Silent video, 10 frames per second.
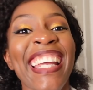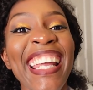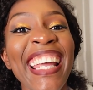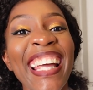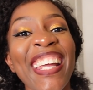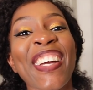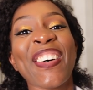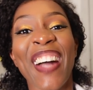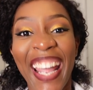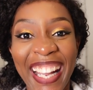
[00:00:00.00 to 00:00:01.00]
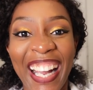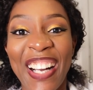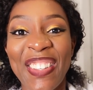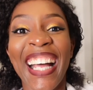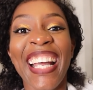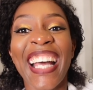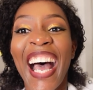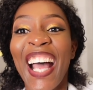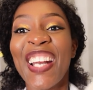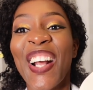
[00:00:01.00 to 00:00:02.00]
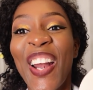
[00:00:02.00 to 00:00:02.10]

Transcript: you wake up I